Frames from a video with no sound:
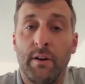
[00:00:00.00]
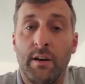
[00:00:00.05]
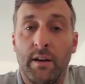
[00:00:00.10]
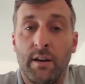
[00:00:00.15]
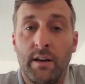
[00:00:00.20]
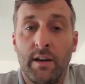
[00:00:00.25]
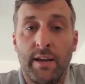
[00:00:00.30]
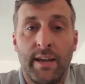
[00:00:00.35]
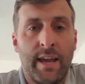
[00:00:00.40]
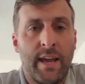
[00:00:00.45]

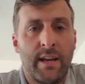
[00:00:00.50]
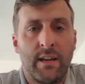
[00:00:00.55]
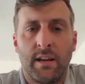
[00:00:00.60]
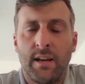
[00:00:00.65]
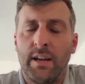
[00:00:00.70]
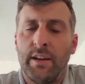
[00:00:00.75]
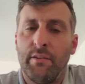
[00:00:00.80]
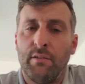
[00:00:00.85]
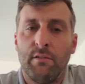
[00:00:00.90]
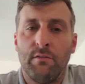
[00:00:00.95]
Uh, again, a
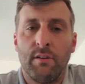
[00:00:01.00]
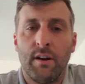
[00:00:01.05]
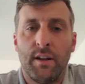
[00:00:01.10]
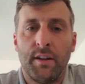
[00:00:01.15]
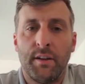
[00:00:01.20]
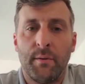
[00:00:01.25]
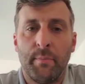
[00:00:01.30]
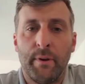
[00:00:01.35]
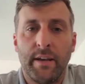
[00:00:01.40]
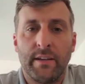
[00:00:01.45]
clearer
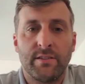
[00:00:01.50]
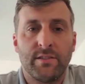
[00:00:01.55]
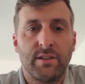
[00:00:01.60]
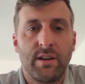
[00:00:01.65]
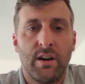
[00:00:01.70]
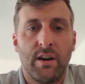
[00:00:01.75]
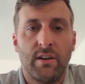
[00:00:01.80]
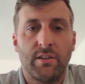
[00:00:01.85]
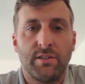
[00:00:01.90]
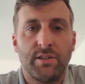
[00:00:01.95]
run, a better
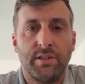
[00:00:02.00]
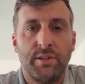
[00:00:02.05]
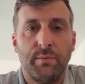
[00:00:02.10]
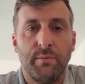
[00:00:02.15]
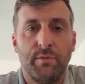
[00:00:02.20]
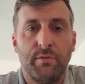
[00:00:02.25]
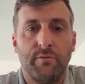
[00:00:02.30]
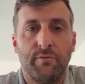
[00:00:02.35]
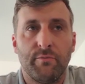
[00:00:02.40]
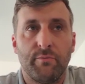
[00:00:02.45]
start. She
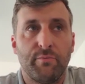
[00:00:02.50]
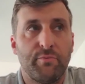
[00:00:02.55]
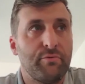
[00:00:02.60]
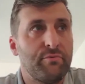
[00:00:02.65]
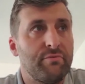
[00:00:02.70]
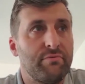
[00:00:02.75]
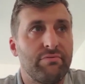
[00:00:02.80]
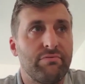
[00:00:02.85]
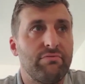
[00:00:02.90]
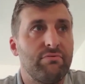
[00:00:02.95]
would have
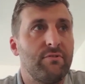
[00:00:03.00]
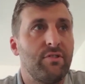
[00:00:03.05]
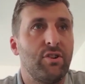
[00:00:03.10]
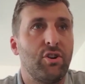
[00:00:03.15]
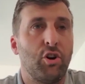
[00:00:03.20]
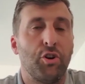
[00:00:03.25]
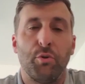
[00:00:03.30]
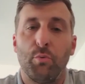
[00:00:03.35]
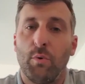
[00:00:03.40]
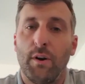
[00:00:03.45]

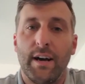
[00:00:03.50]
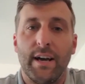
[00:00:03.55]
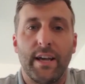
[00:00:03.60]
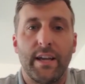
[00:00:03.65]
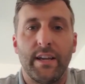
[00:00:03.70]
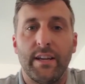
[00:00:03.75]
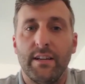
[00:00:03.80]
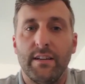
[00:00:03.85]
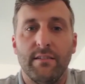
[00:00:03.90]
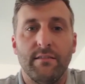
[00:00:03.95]
gone
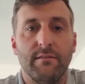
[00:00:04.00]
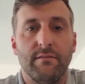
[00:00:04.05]
away